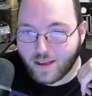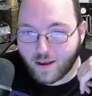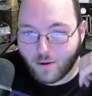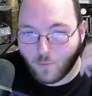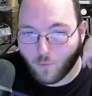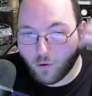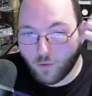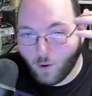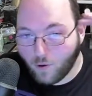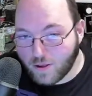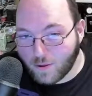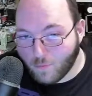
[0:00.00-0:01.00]
more
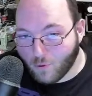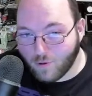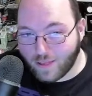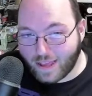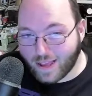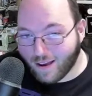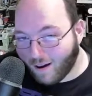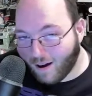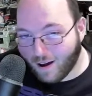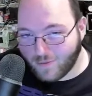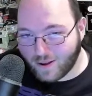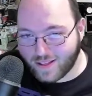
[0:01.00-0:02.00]
most importantly
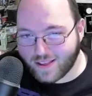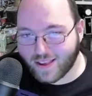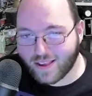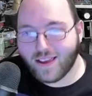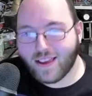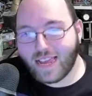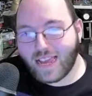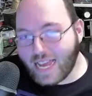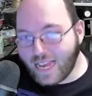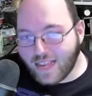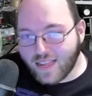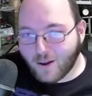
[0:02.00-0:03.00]
commons,
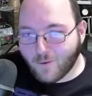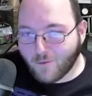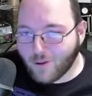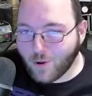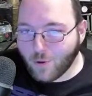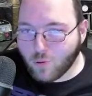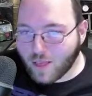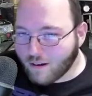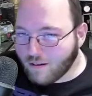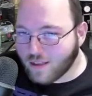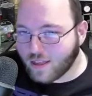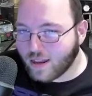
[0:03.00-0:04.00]
easier for new
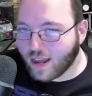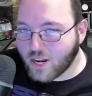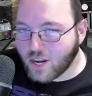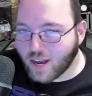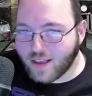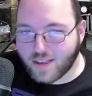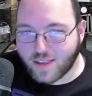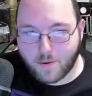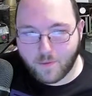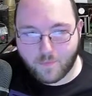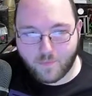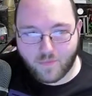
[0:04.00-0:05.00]
players to digest.
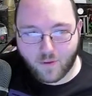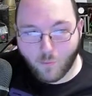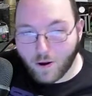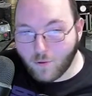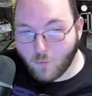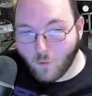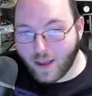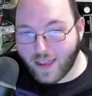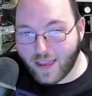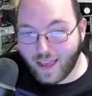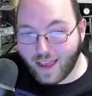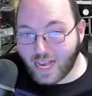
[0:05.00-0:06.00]
One way
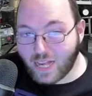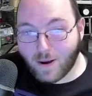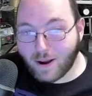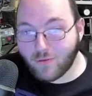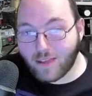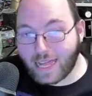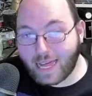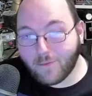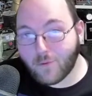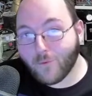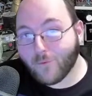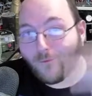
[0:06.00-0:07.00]
is by only giving
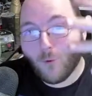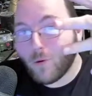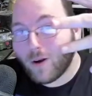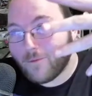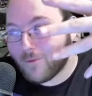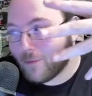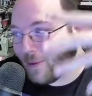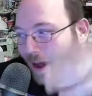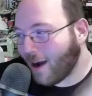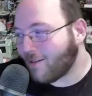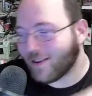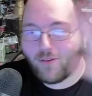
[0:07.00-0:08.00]
them four different
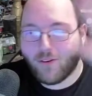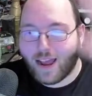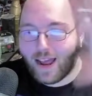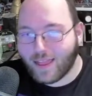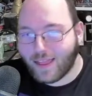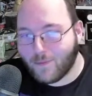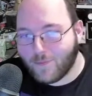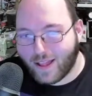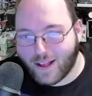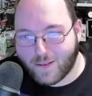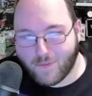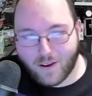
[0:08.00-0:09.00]
powers. No, I ad-libbed that
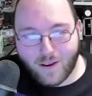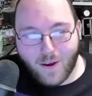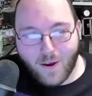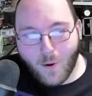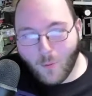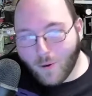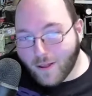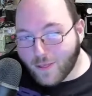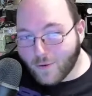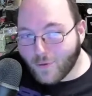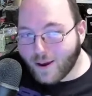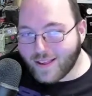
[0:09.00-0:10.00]
next part. One of the
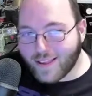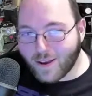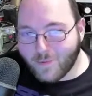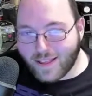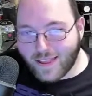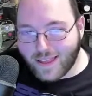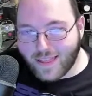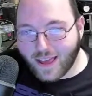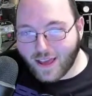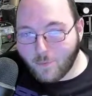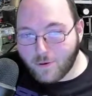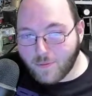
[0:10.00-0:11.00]
ways that we did
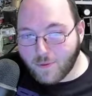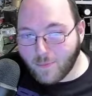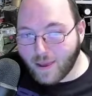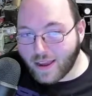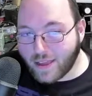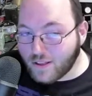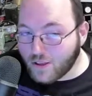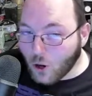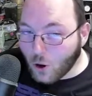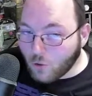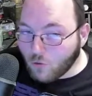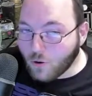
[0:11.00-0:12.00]
that was by making the
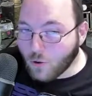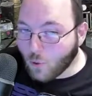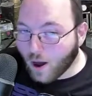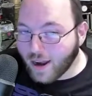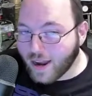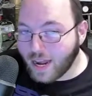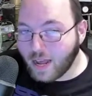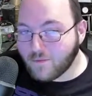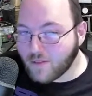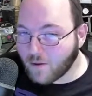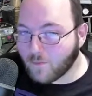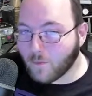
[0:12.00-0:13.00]
total quantity of
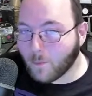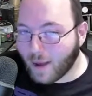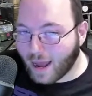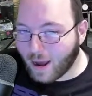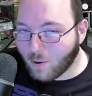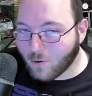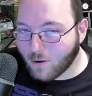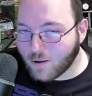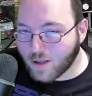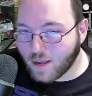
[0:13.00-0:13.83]
different powers